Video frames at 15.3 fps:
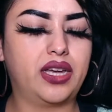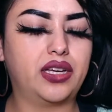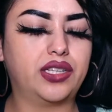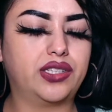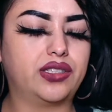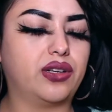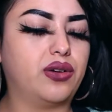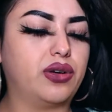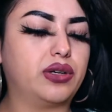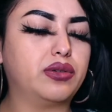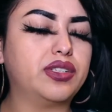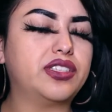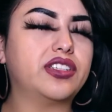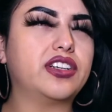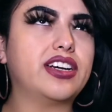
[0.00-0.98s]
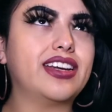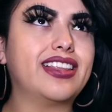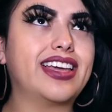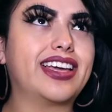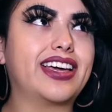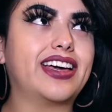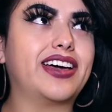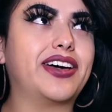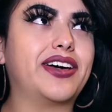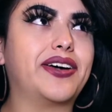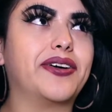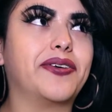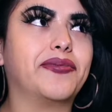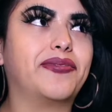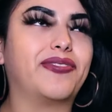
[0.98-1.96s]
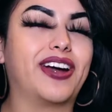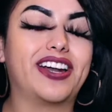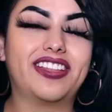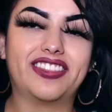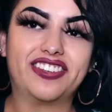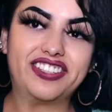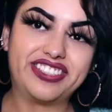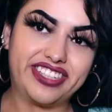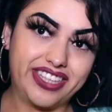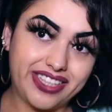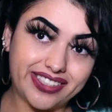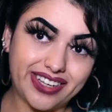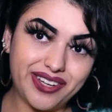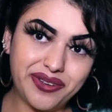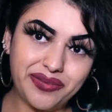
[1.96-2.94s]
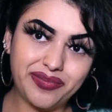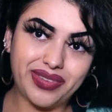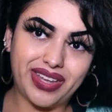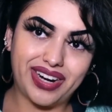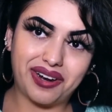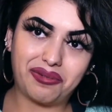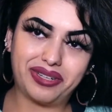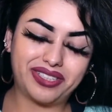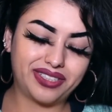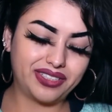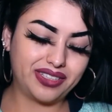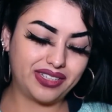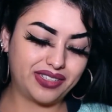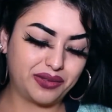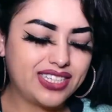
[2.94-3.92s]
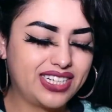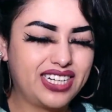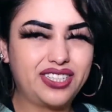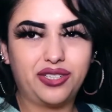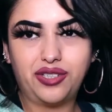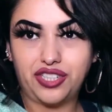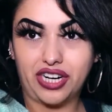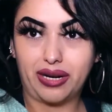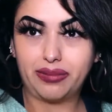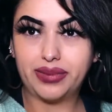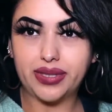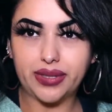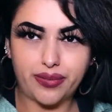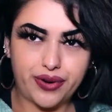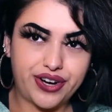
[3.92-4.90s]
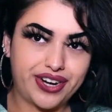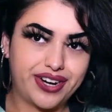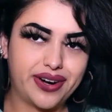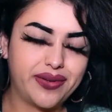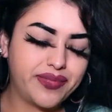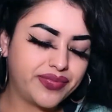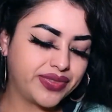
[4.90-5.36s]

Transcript: So it was during like a um, Friday the 13th sale and I went to this tattoo shop somewhere here.